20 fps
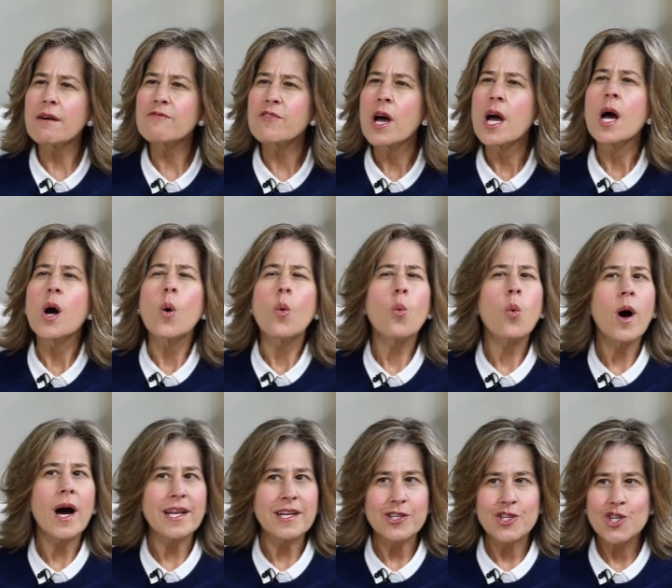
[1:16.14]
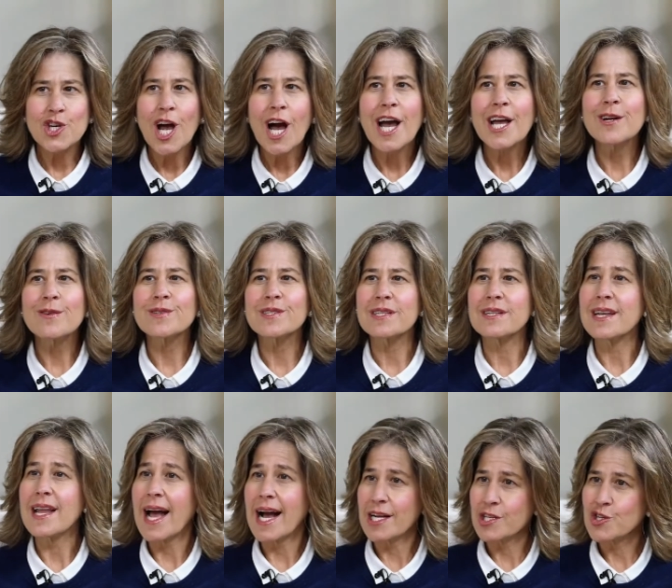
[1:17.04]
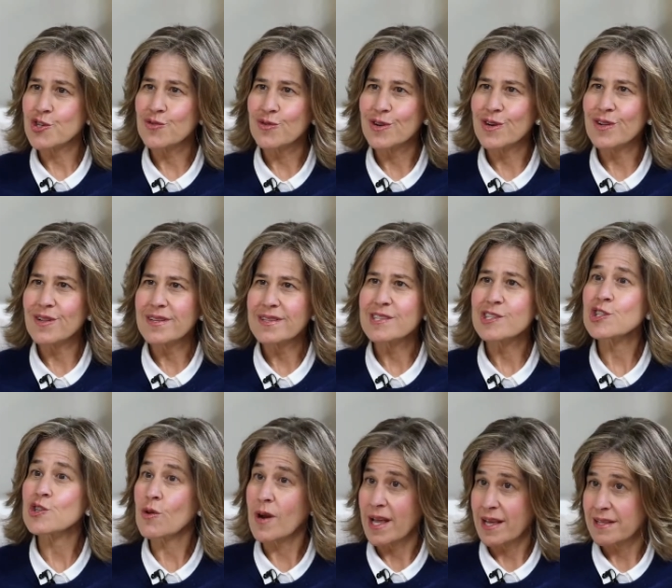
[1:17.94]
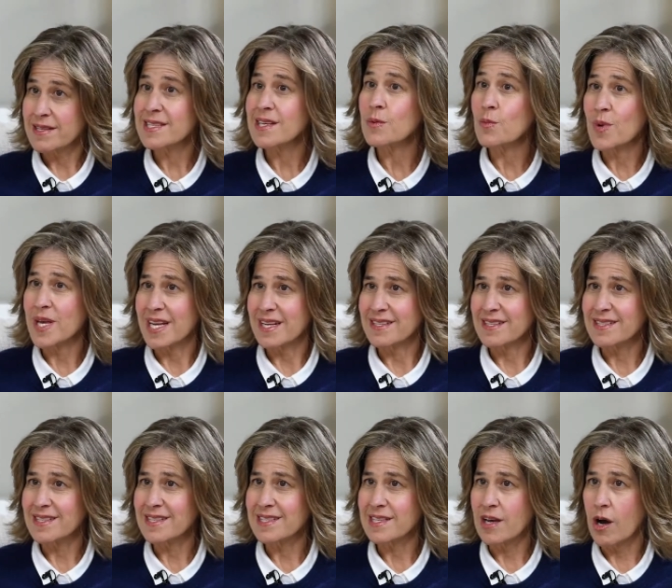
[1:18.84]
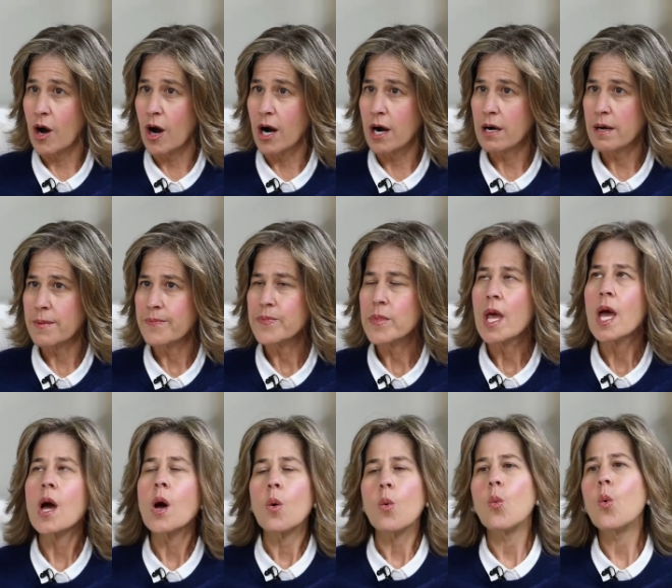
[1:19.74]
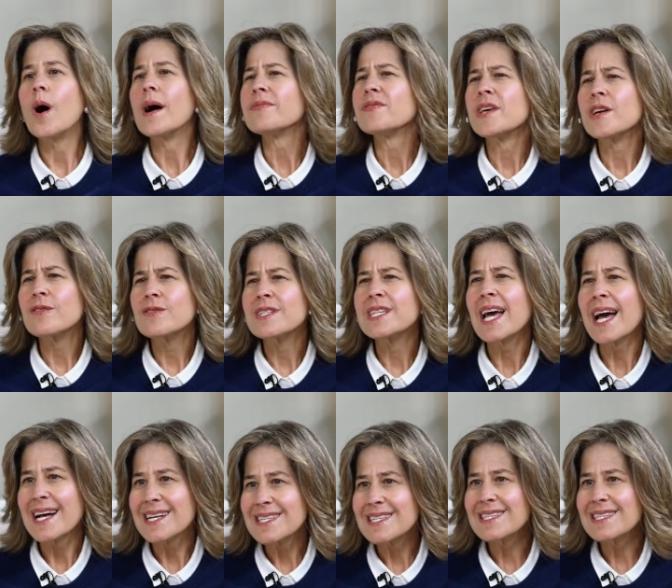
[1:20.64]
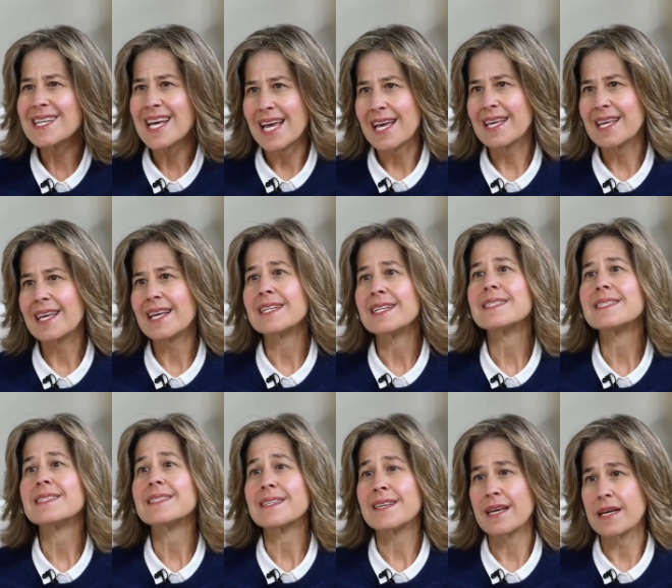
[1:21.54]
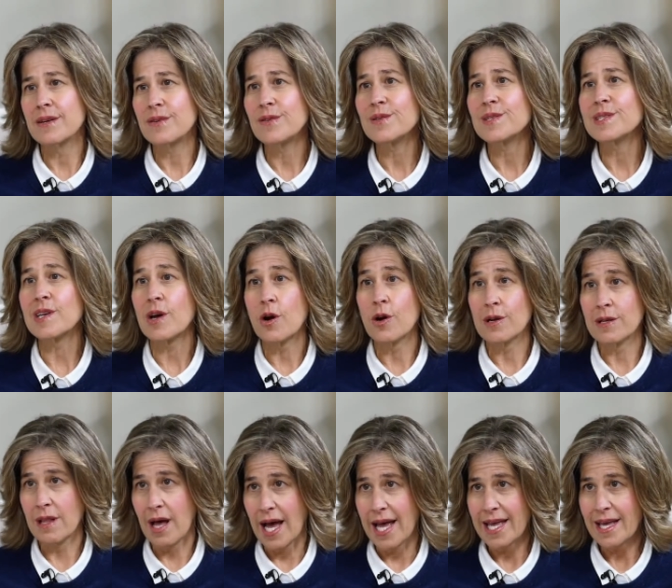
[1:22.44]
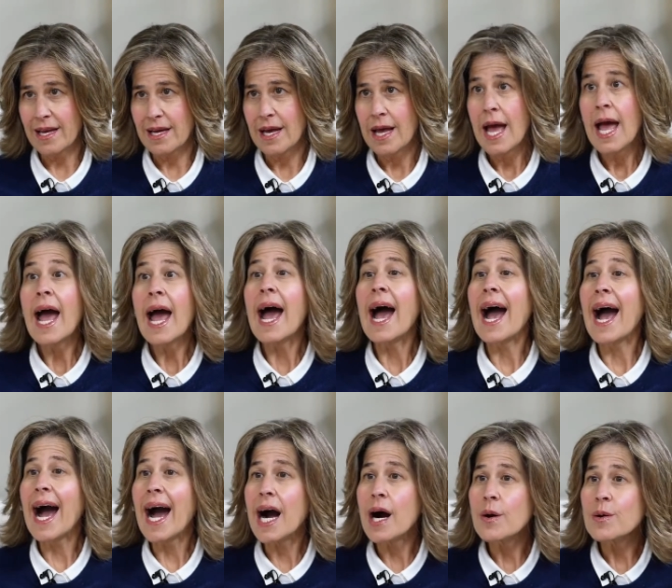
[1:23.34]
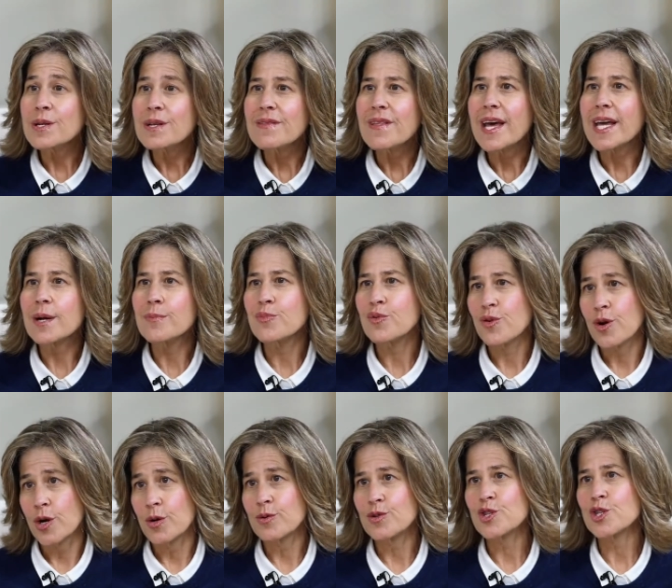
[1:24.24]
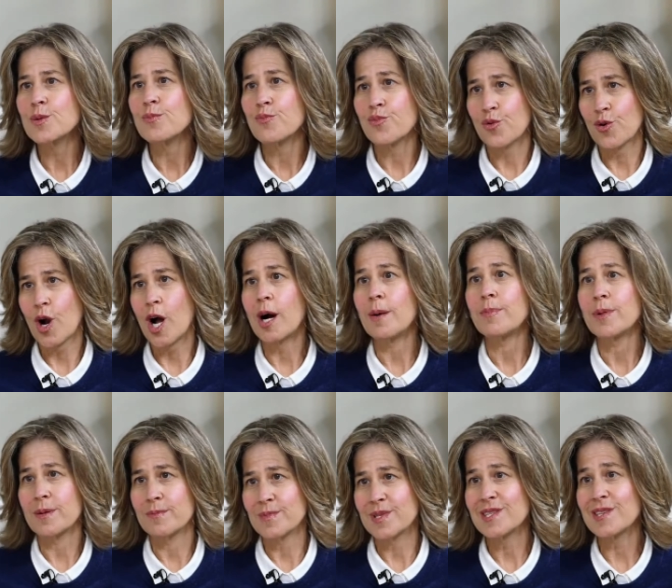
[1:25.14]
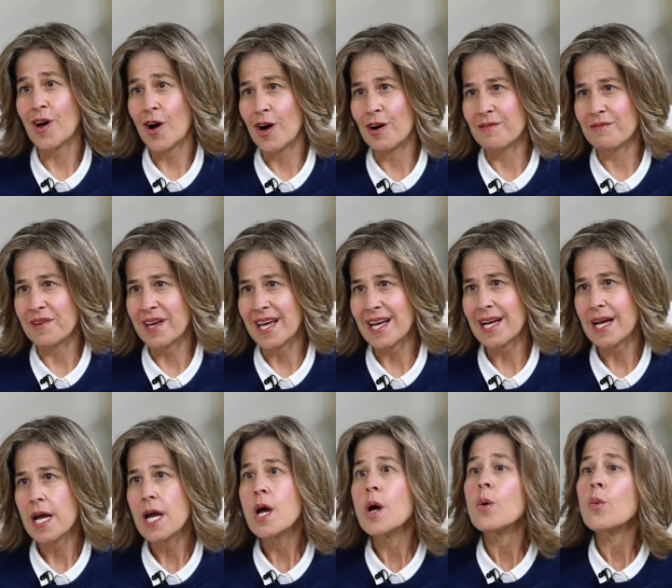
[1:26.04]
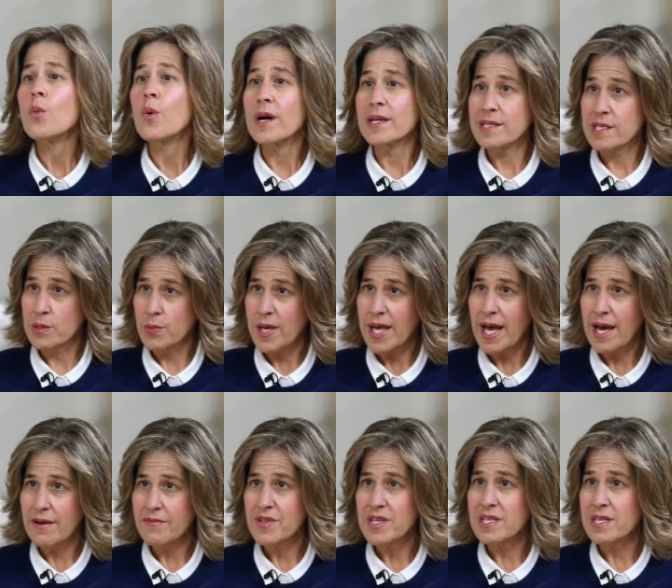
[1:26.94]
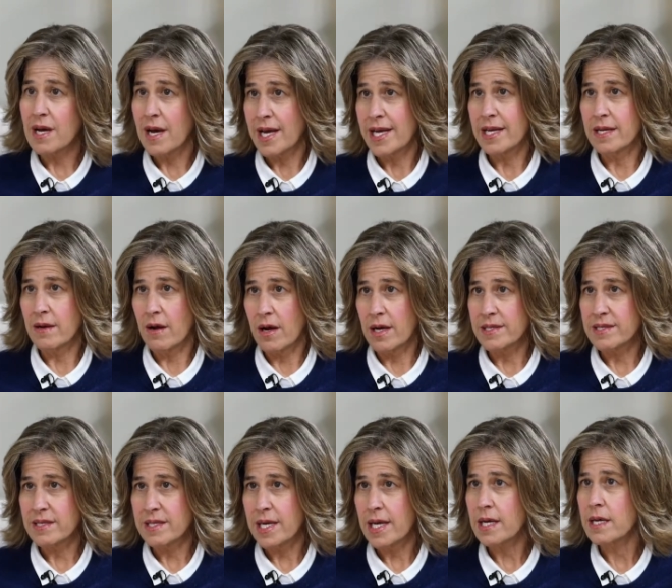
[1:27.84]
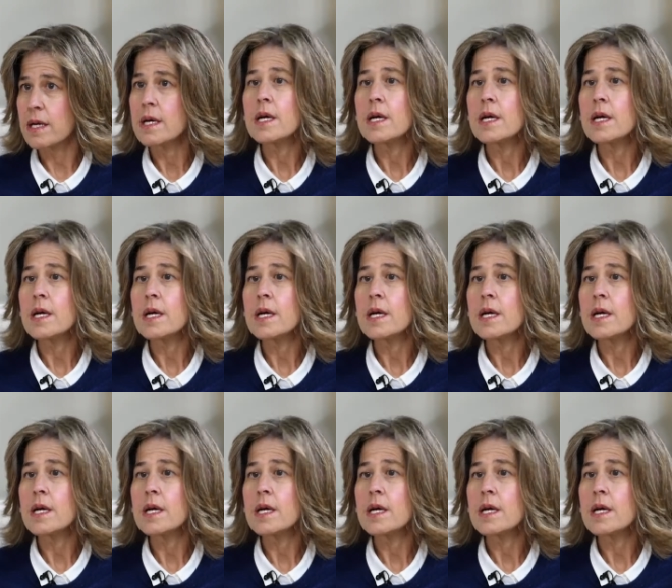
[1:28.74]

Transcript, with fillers: of what a child's natural strengths and weaknesses are, what their test taking skills are like, how do they approach problem solving. Once we have the diagnostic,